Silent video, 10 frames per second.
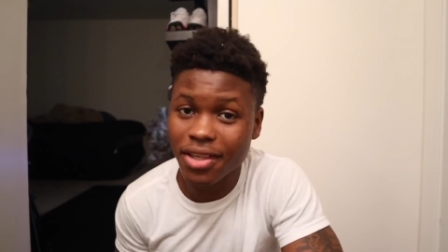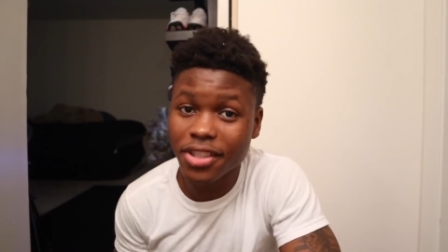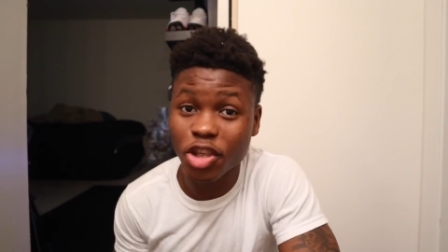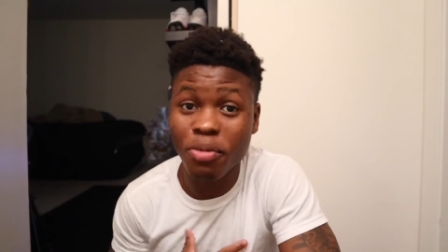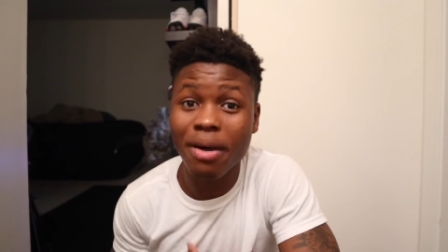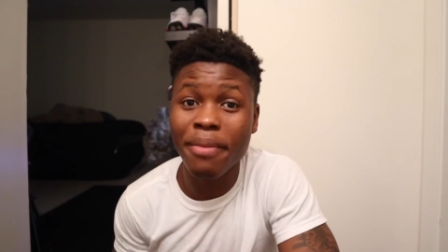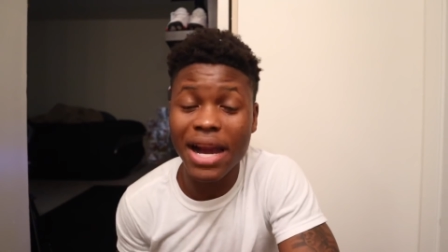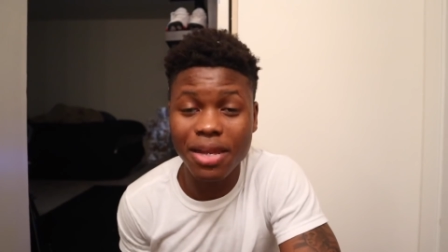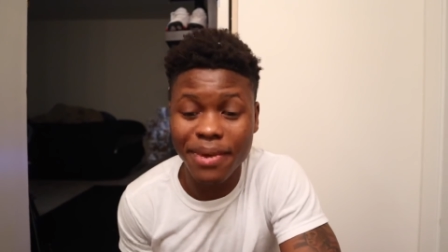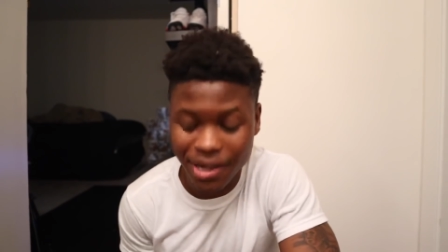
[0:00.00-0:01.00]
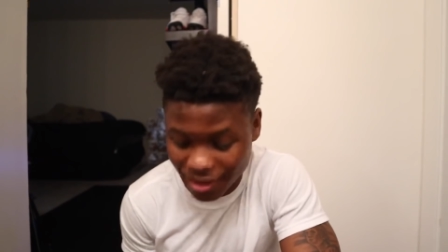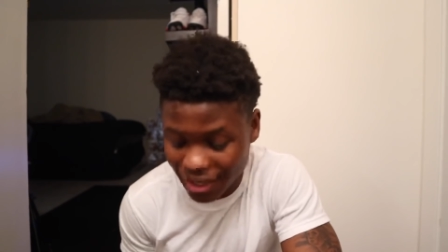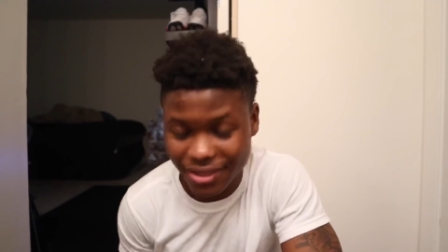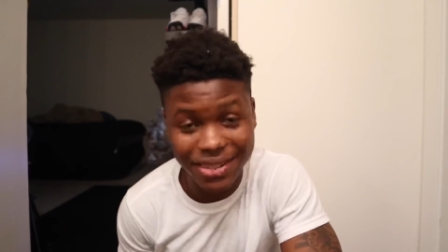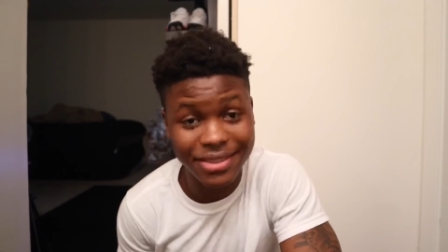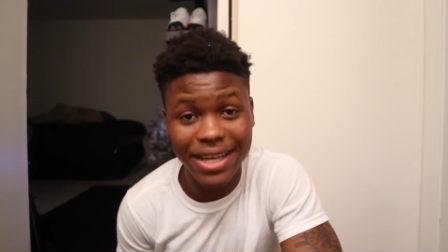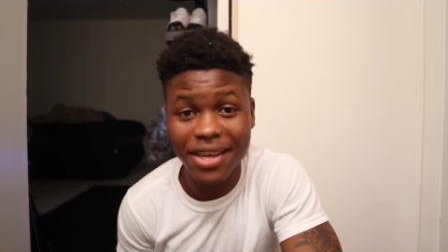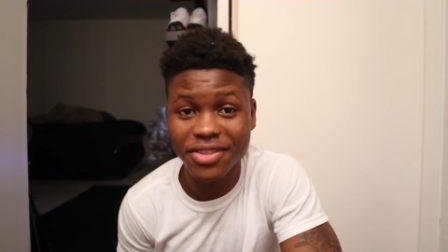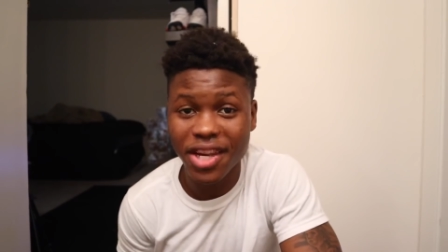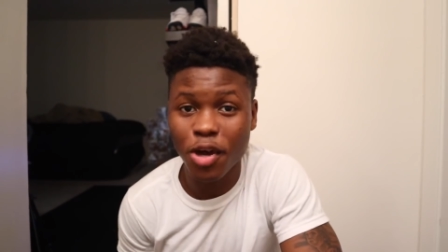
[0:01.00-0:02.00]
So my body about to knock these
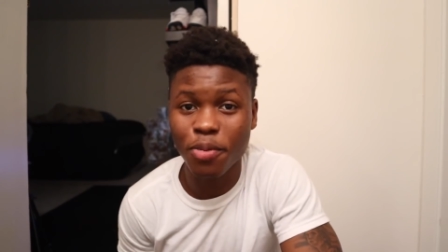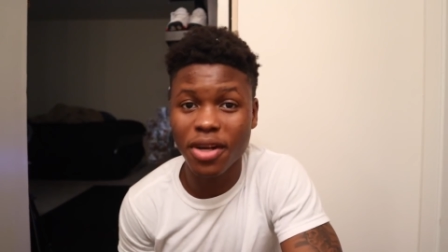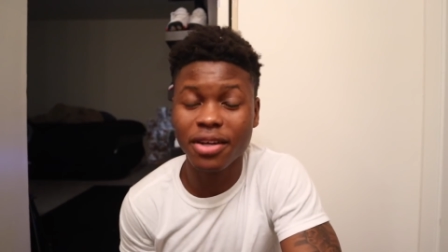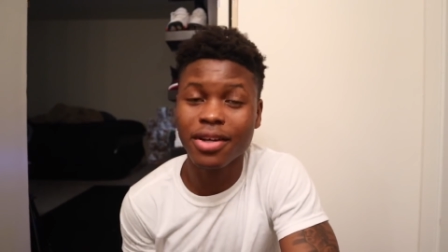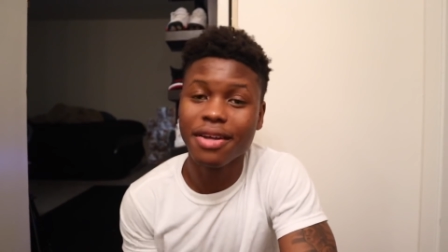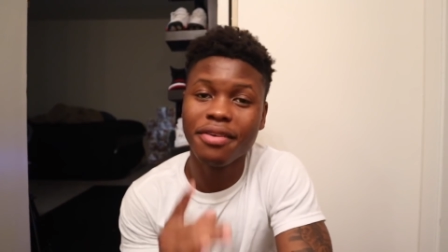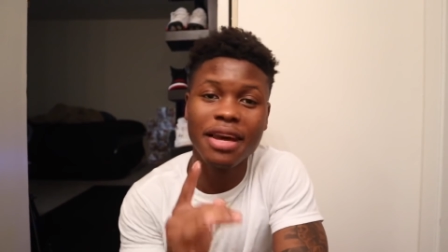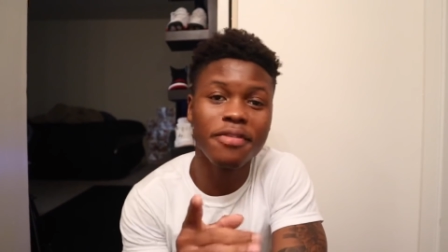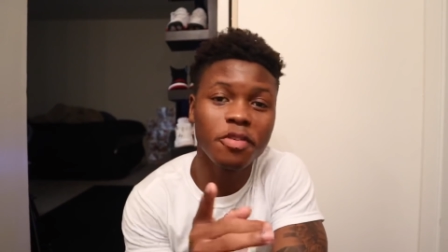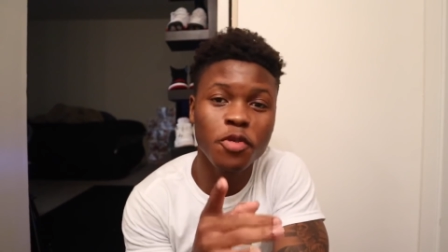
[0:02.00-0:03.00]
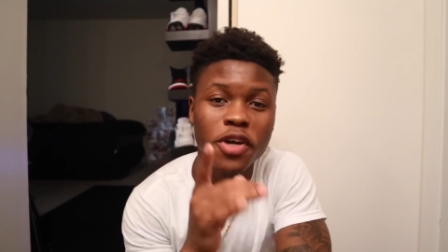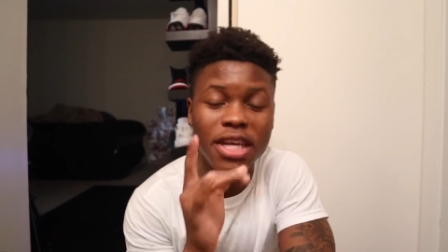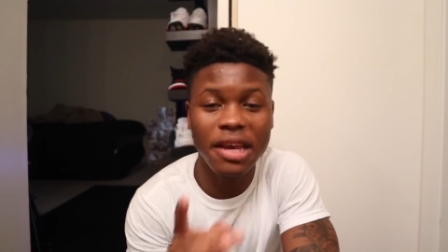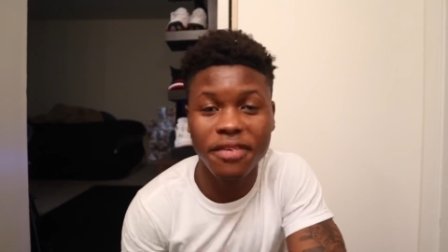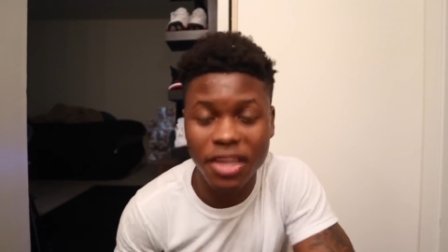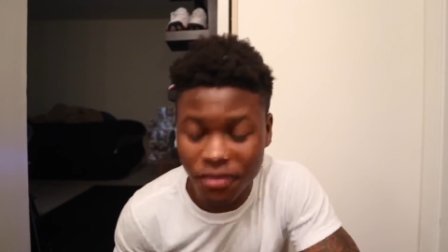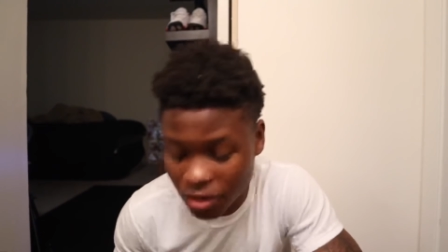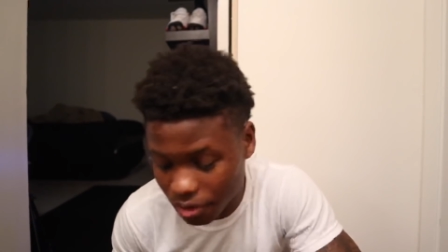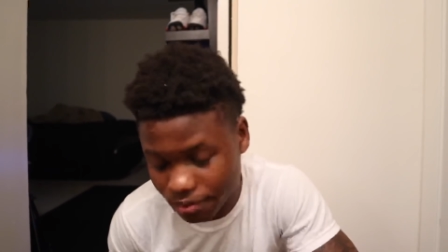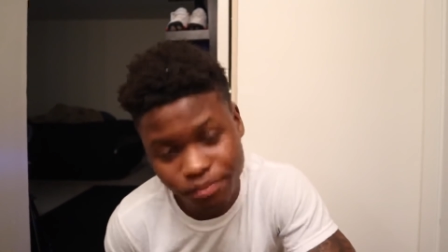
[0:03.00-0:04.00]
thousand out, bro. Never quit, never give up.